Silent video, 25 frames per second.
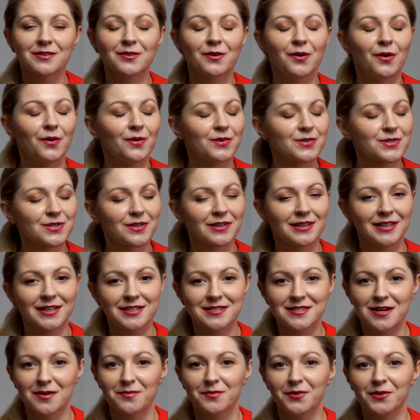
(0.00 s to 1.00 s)
also an
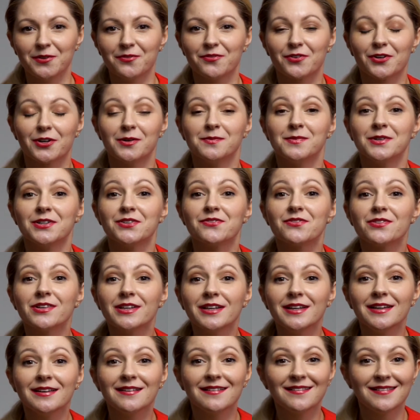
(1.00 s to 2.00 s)
example from a
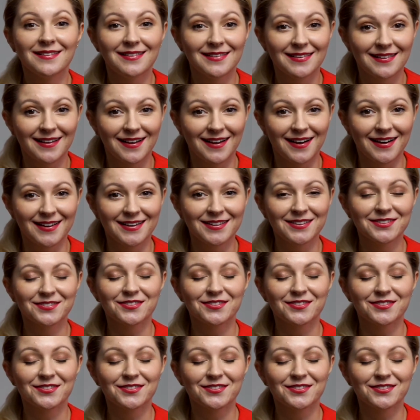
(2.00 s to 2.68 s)
real life.